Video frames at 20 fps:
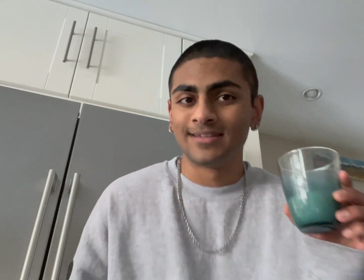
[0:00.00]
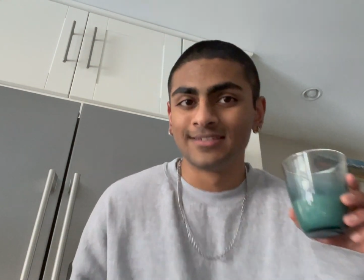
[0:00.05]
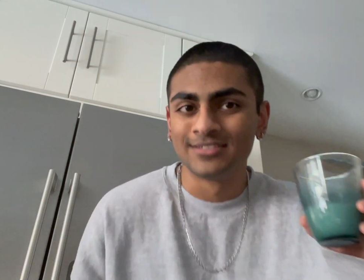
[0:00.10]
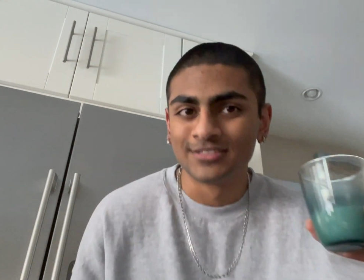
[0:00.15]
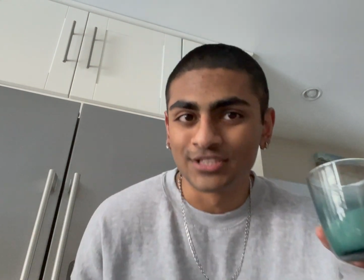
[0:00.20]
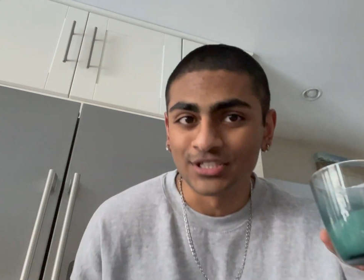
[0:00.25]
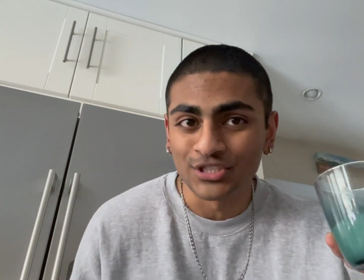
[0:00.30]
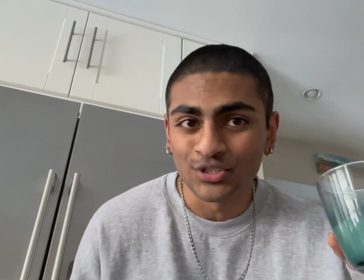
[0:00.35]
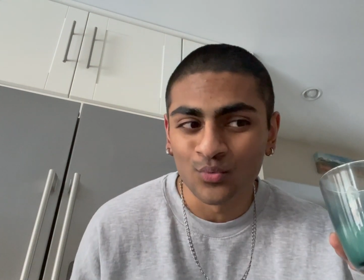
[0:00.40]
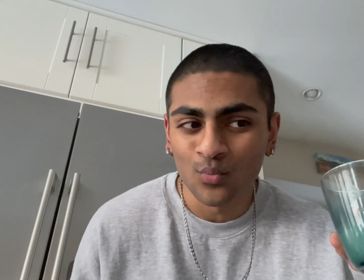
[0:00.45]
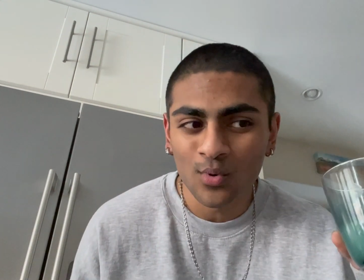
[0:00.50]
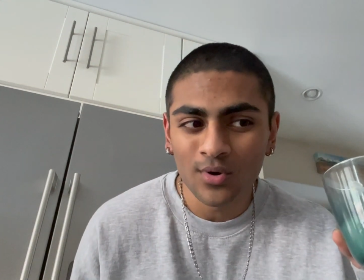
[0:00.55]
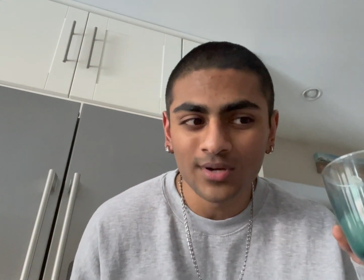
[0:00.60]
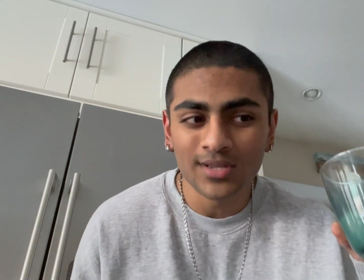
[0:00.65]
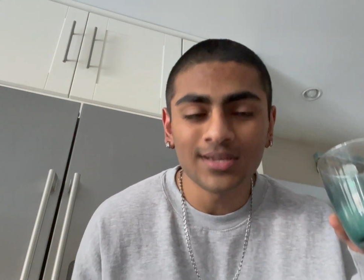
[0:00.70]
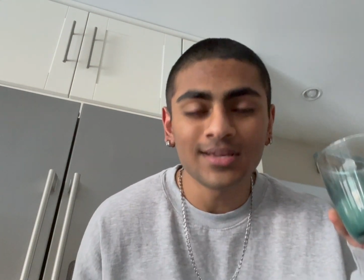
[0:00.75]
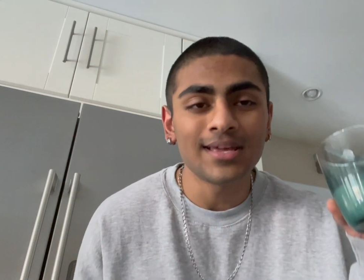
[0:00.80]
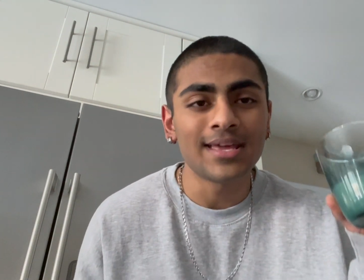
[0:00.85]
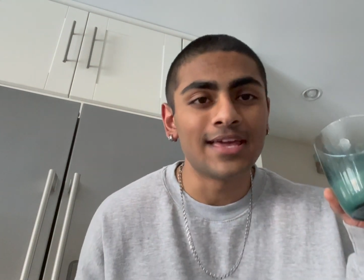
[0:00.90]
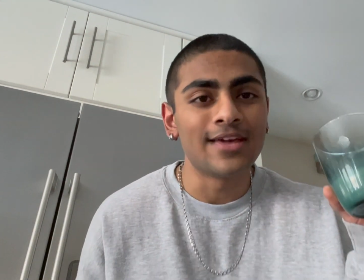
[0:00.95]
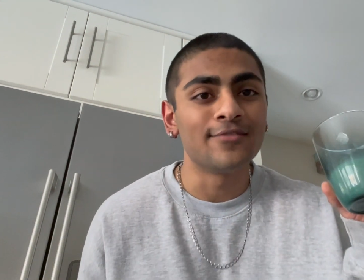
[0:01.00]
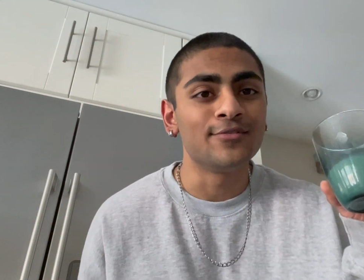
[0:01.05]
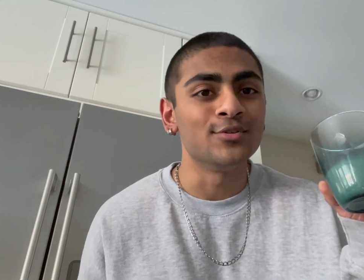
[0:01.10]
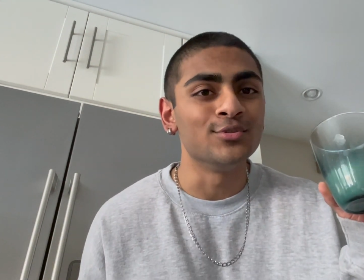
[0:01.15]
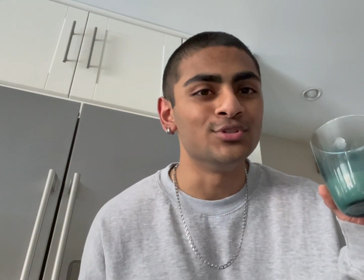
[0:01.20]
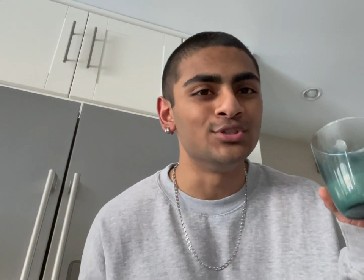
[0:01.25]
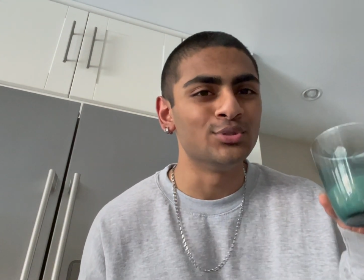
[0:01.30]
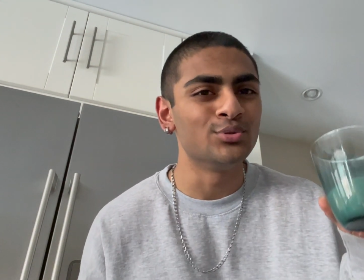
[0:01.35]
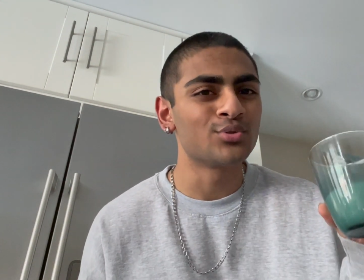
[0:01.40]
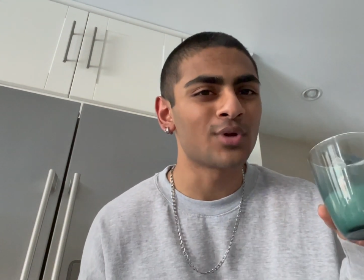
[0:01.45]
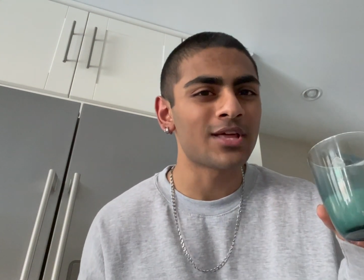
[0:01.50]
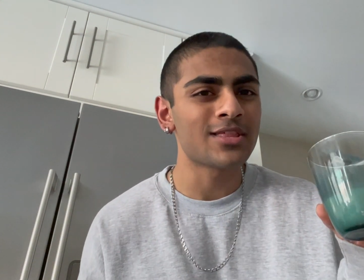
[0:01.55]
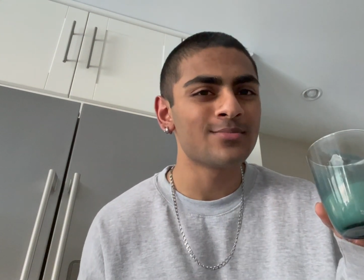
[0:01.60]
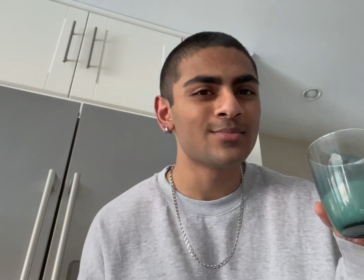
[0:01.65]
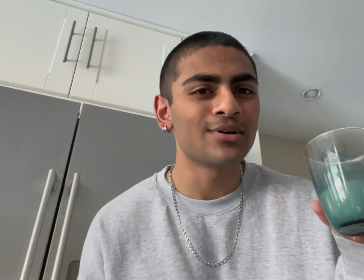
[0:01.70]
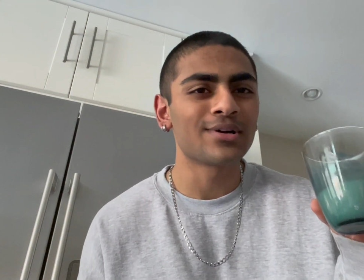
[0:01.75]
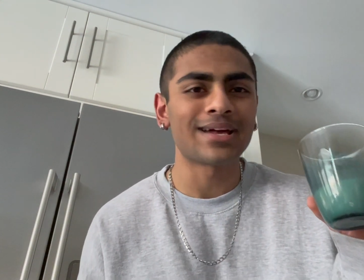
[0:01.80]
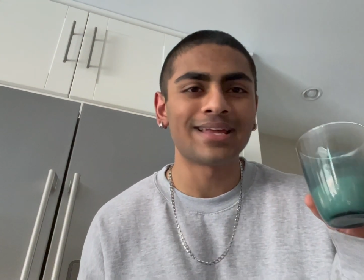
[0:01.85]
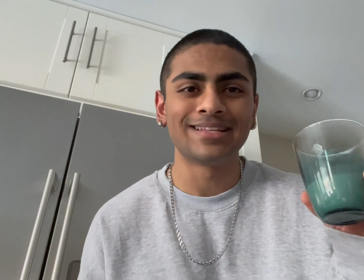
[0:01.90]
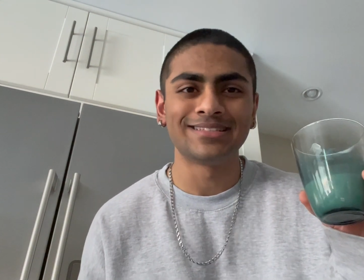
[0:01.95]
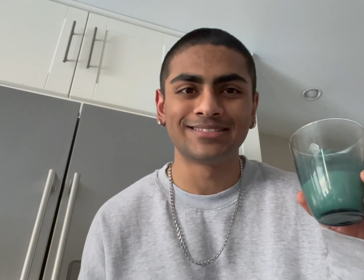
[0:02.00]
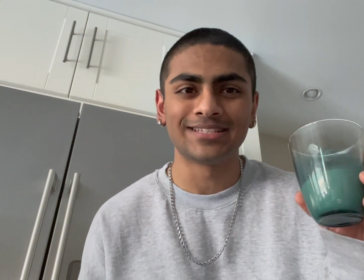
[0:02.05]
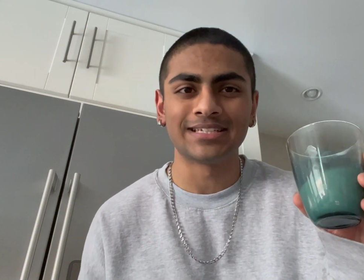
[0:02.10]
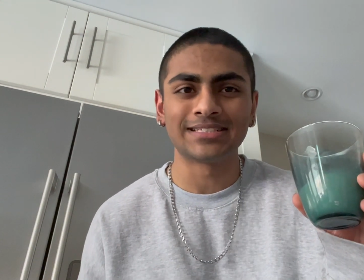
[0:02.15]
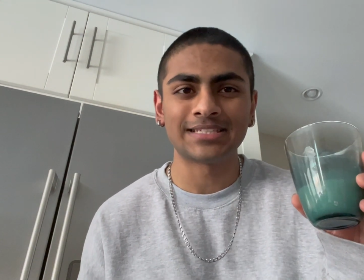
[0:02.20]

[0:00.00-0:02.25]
Just a warning, if you do try the milk and it